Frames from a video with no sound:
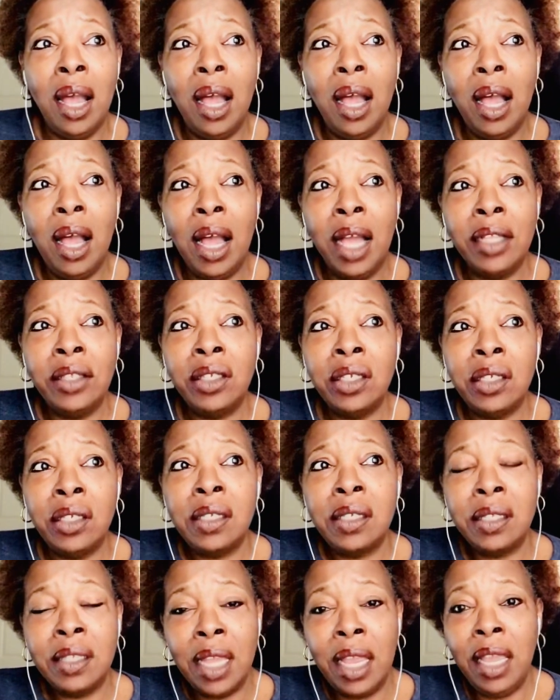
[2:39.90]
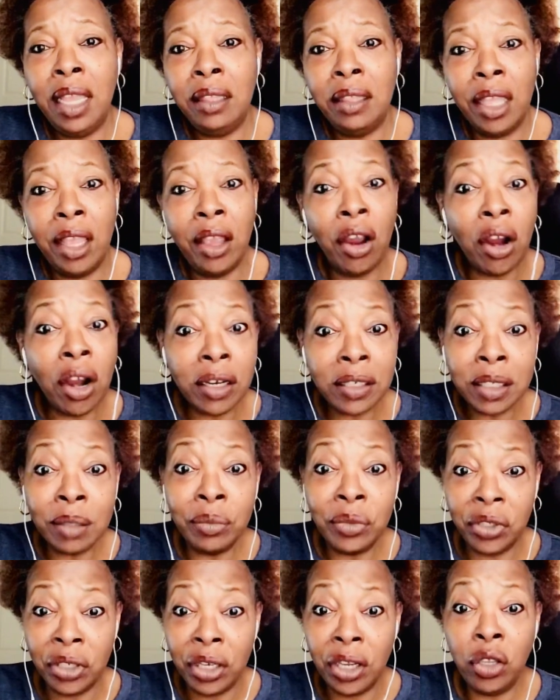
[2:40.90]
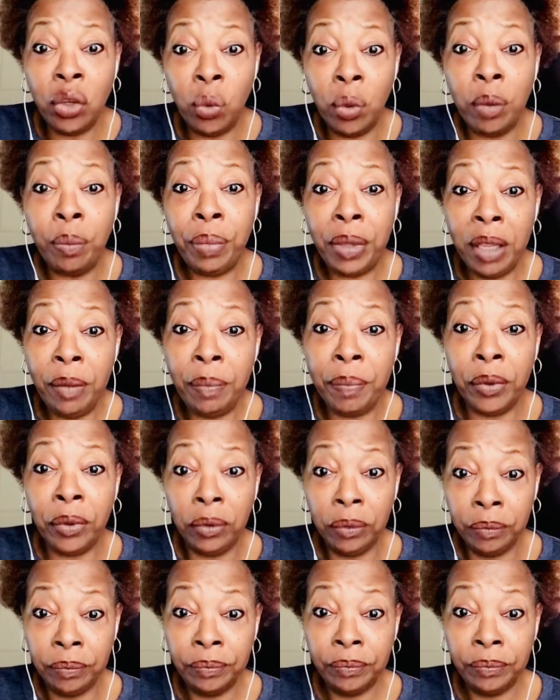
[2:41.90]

I just stayed. There are some genuine people